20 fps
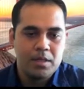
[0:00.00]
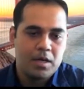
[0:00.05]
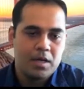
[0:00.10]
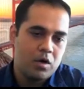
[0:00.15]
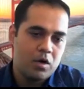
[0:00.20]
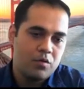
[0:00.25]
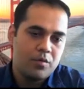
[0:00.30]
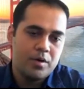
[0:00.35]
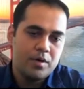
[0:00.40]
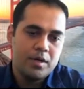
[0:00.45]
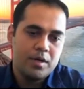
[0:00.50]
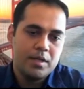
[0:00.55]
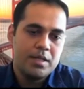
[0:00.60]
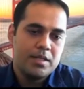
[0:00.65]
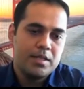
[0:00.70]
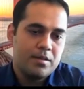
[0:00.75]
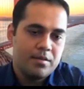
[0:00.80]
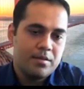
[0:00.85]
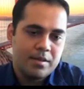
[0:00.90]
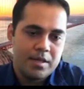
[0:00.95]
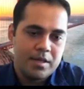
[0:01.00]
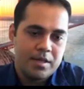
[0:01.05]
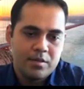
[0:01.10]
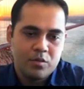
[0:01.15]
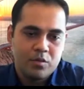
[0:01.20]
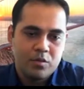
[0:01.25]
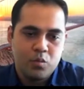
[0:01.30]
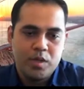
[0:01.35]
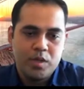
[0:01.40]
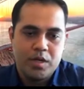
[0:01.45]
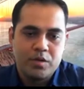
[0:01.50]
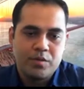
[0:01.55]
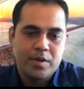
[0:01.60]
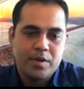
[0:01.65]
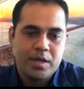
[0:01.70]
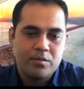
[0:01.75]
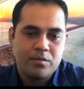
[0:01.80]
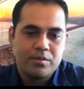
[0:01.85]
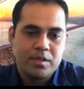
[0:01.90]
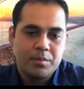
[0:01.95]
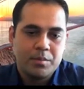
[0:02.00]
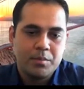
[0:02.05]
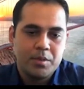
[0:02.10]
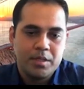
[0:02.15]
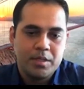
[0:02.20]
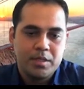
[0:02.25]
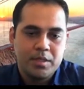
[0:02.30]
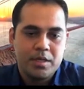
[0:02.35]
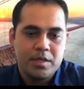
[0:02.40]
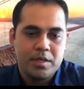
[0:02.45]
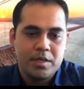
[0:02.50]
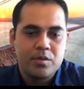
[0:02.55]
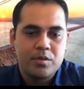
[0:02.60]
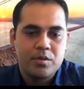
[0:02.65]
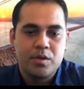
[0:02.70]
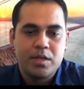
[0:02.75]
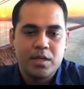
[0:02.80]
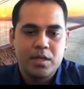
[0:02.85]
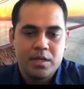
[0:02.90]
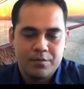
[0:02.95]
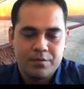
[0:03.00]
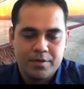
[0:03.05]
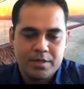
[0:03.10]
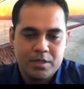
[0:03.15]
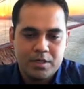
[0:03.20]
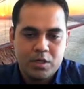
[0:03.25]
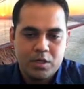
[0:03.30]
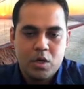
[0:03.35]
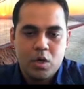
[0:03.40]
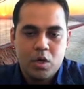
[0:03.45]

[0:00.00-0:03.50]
However, in this case, we are trying to simulate a historical event